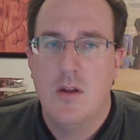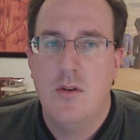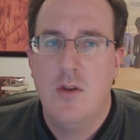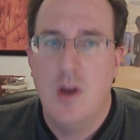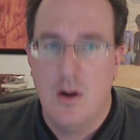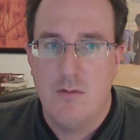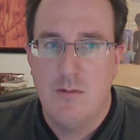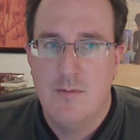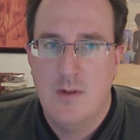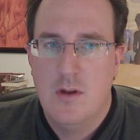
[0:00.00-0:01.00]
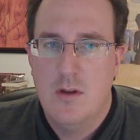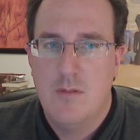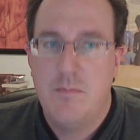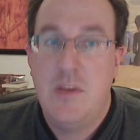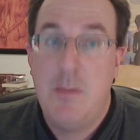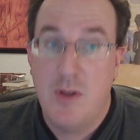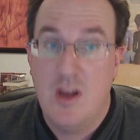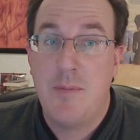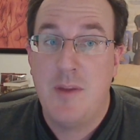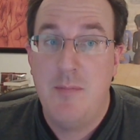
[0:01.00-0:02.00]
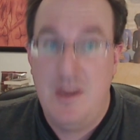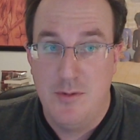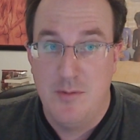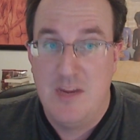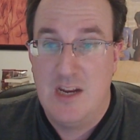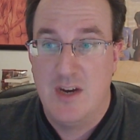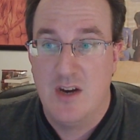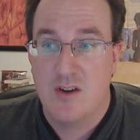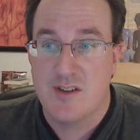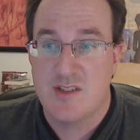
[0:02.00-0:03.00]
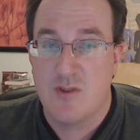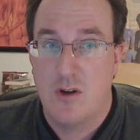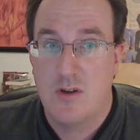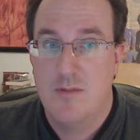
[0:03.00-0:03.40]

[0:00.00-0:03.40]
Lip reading: No. People helping people made America strong.